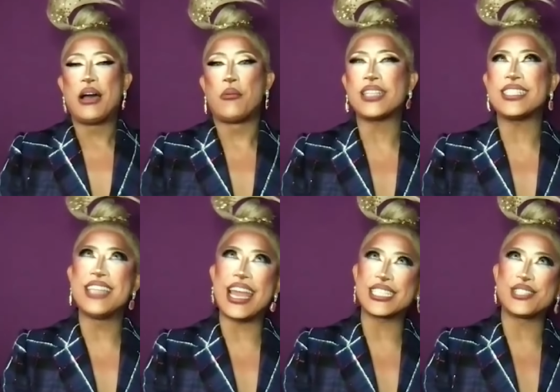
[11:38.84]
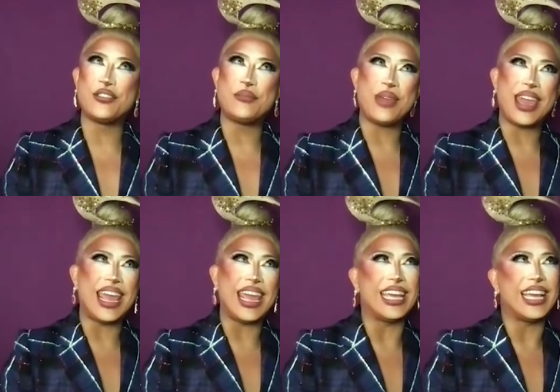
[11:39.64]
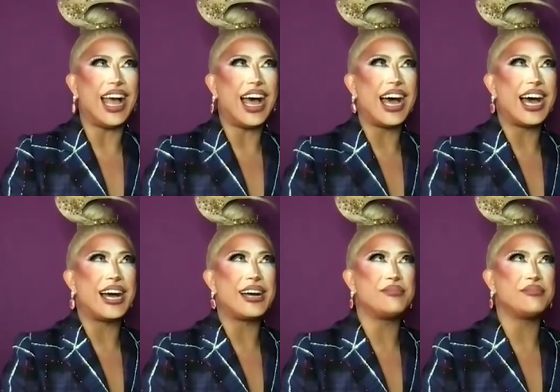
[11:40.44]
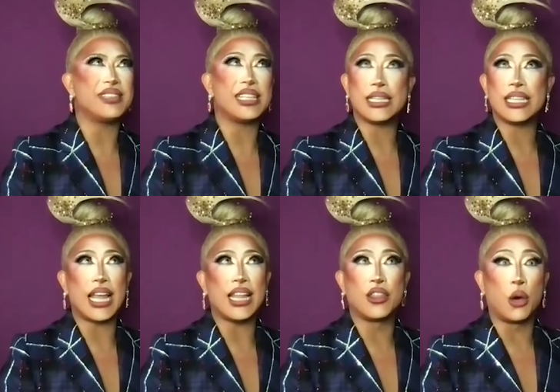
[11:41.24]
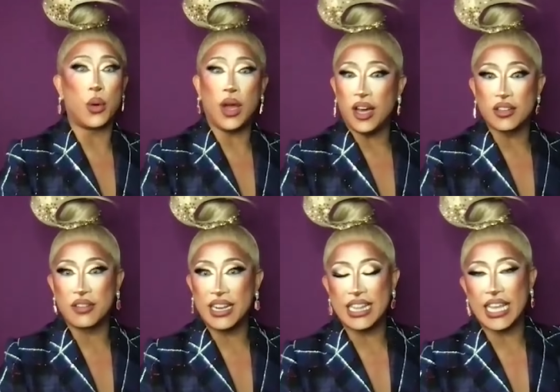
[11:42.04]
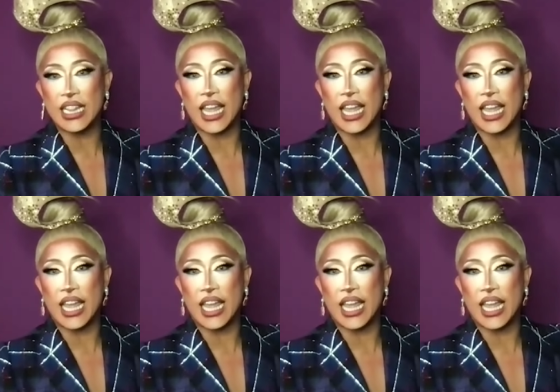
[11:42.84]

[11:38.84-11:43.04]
What's next for me? The world, really.